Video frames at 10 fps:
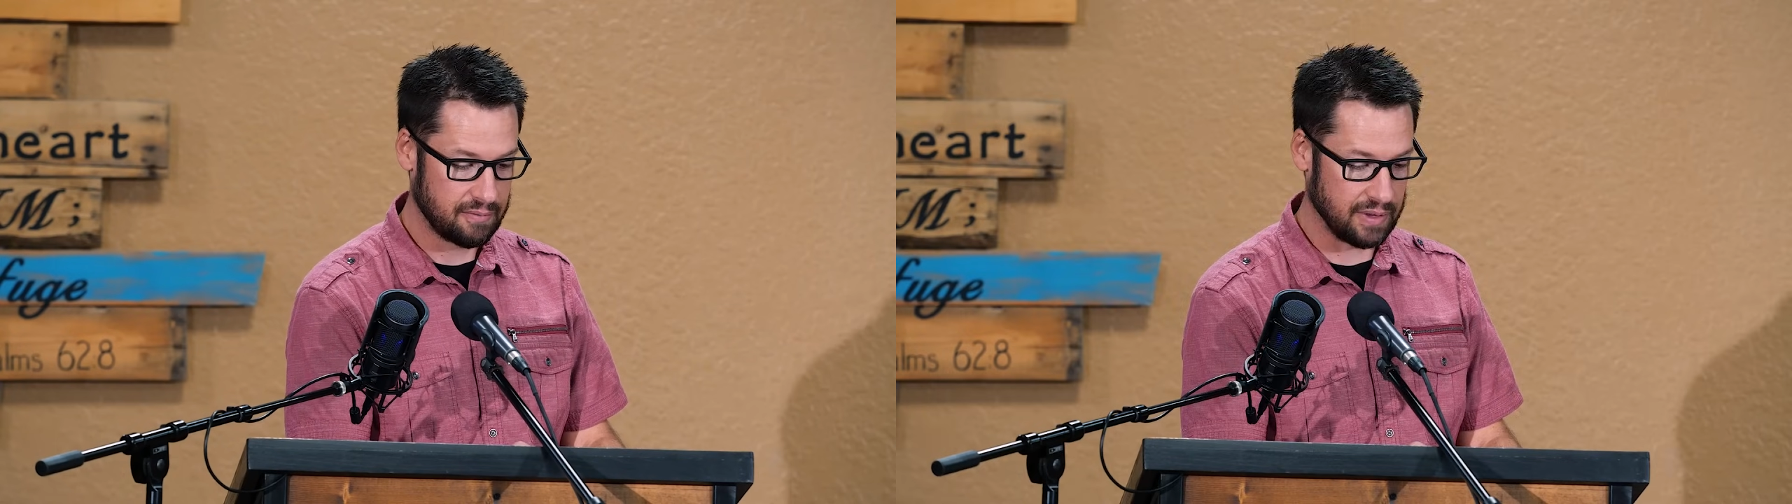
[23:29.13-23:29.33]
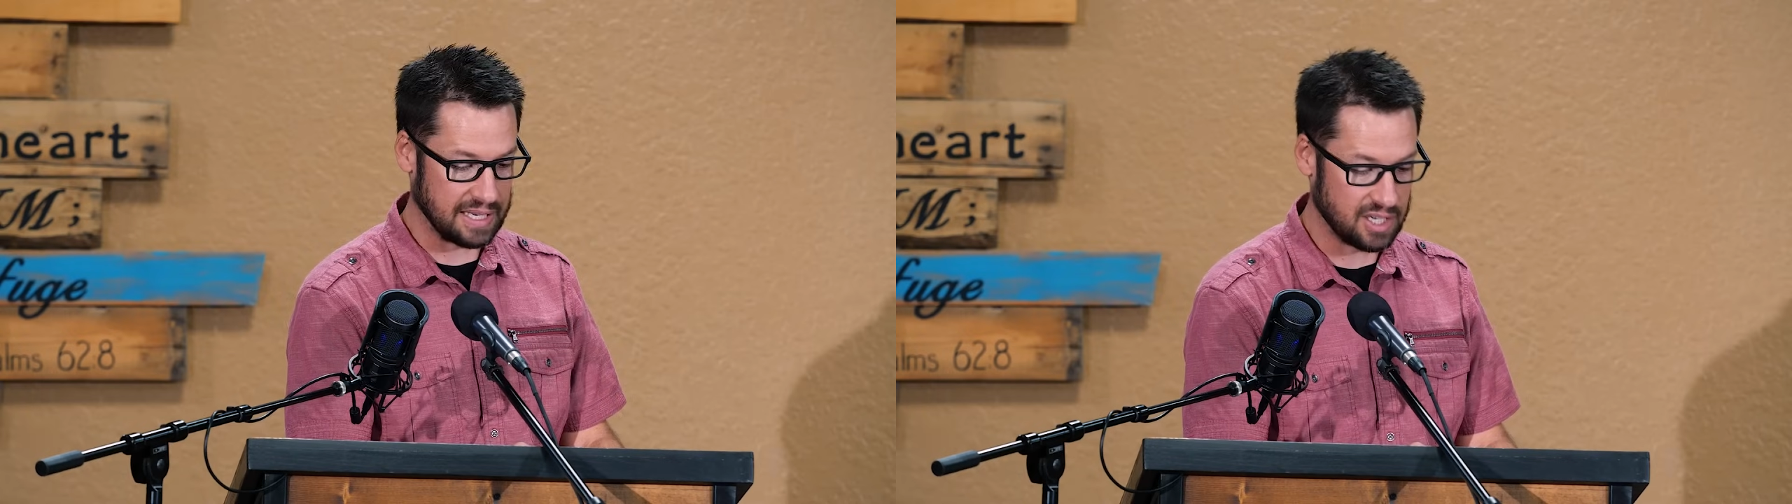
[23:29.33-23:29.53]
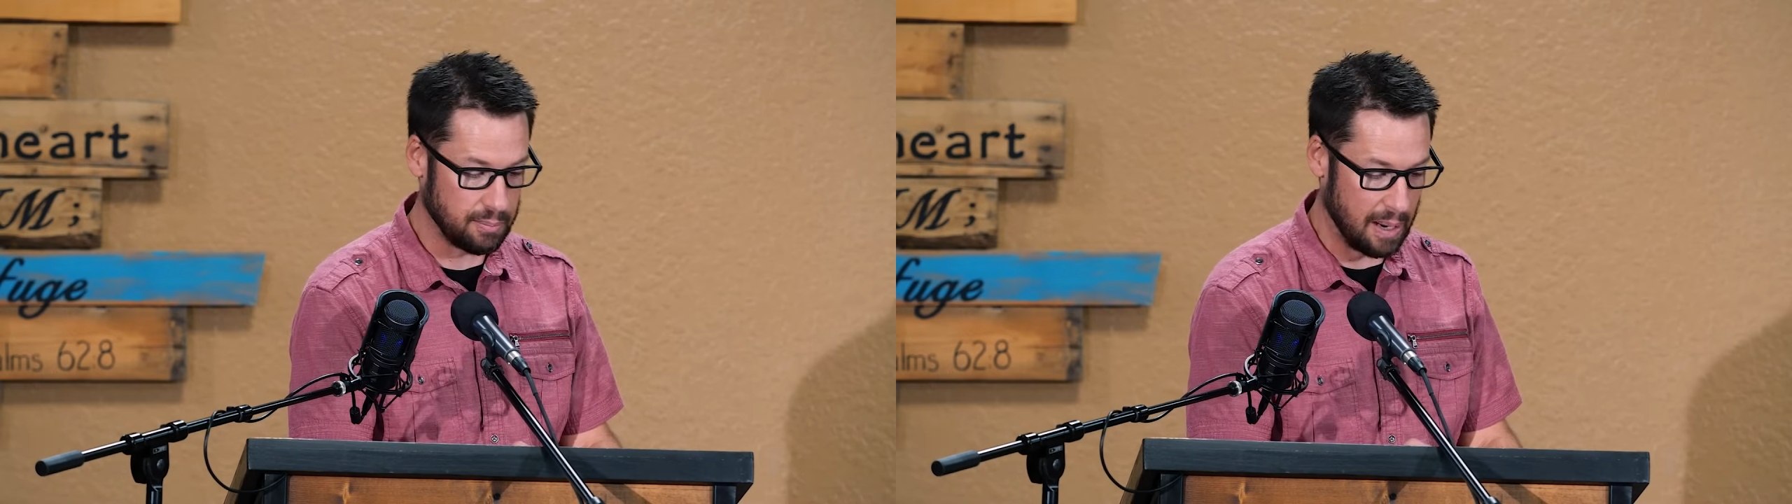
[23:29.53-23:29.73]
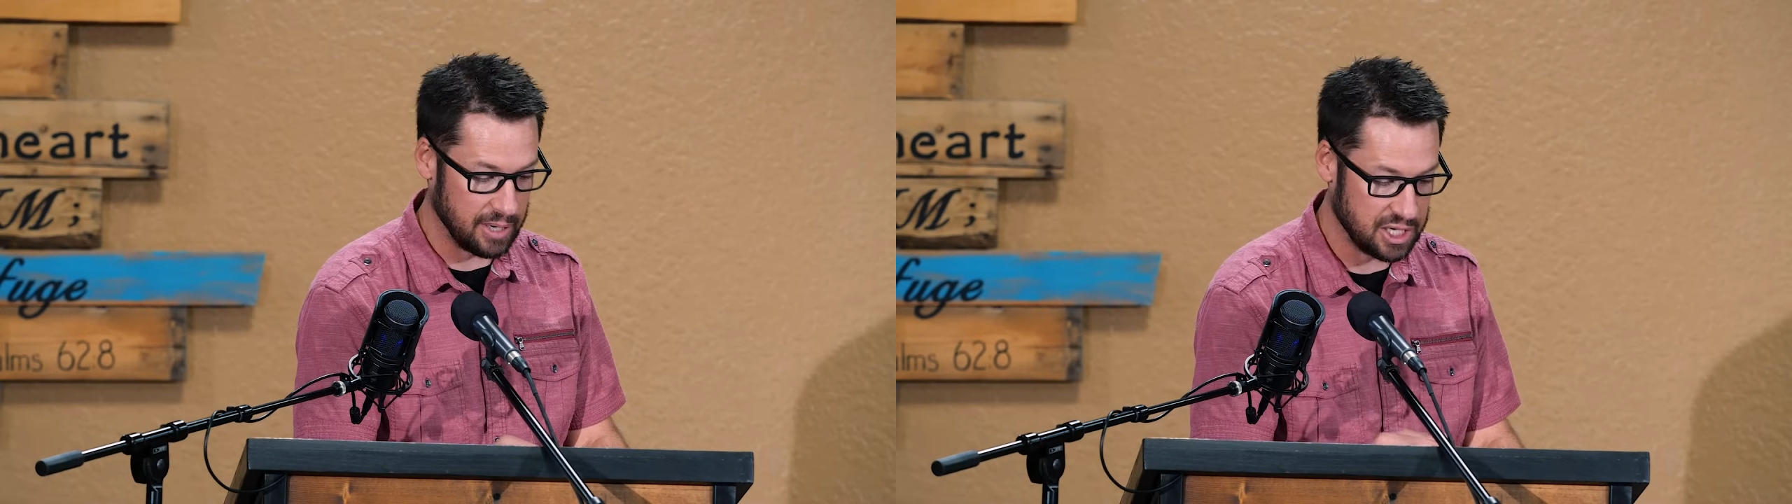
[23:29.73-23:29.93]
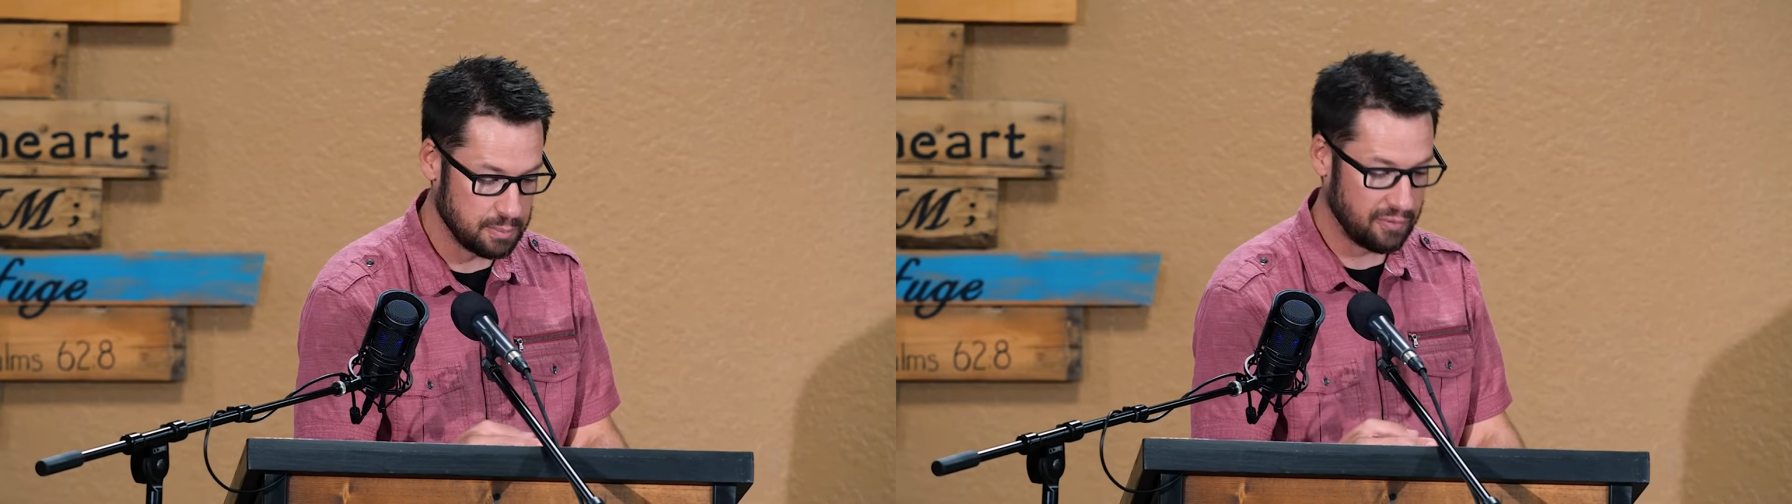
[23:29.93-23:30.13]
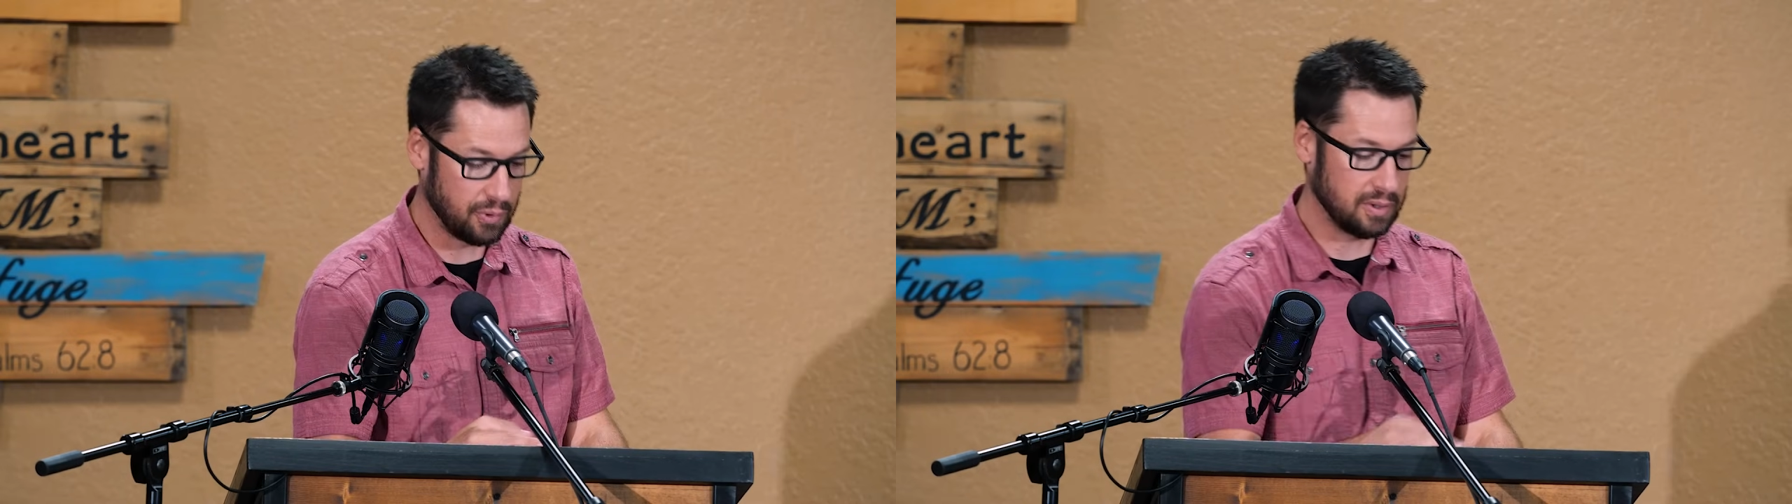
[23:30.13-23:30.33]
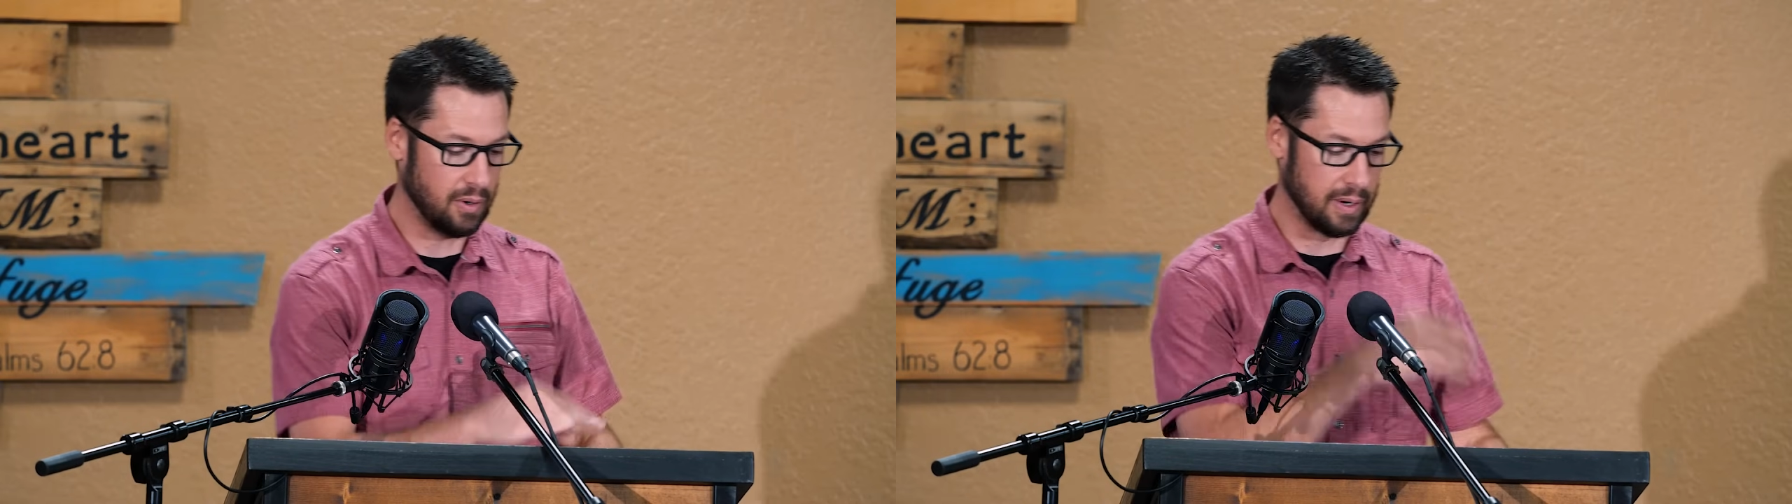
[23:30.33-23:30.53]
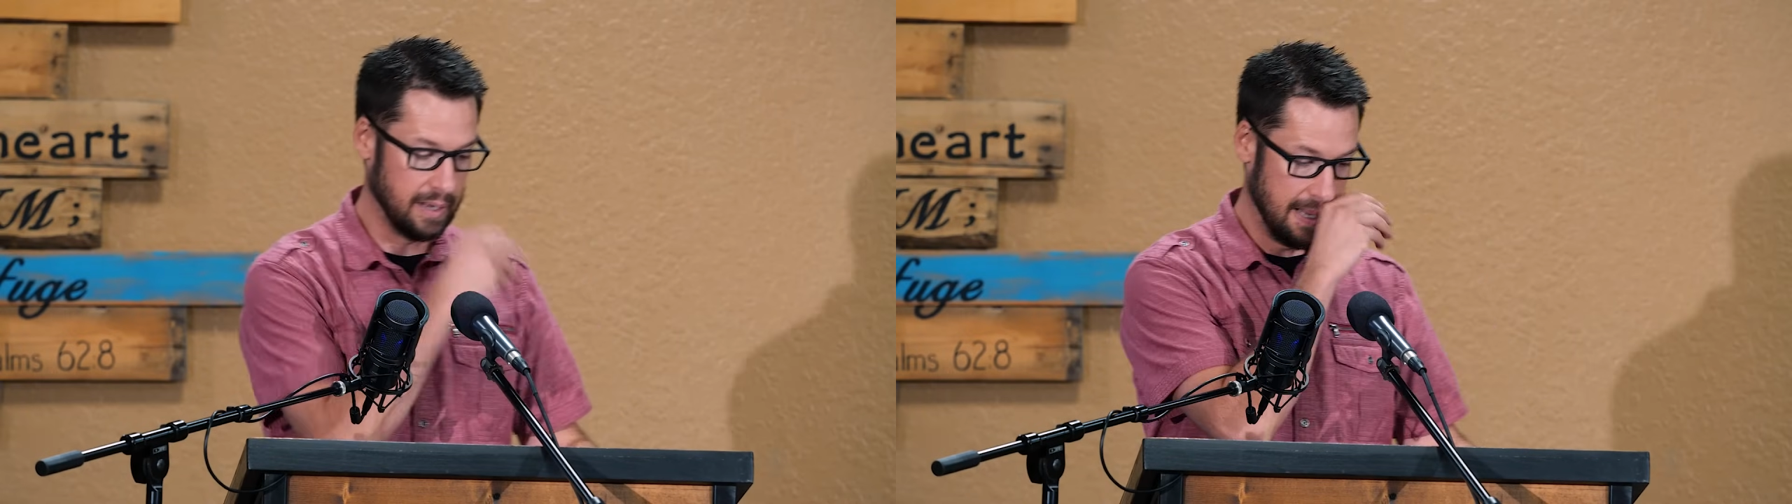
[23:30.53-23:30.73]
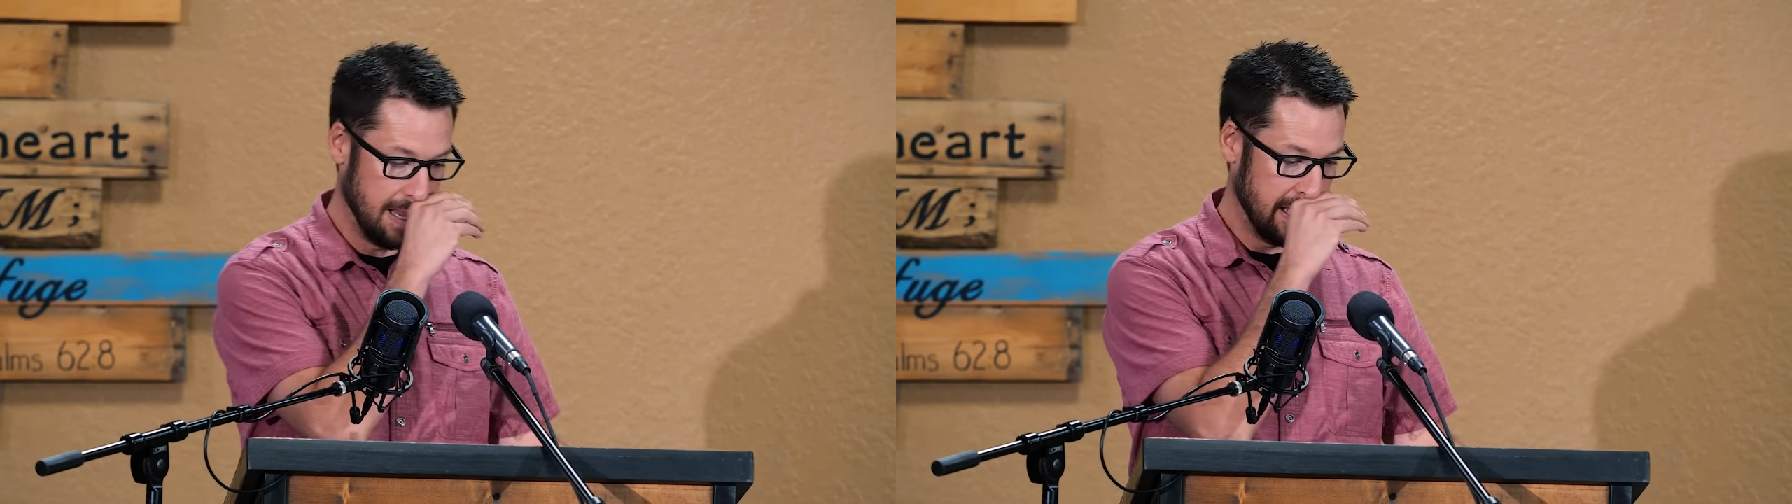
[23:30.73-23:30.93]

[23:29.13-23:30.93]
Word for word: for that's an abomination before the Lord.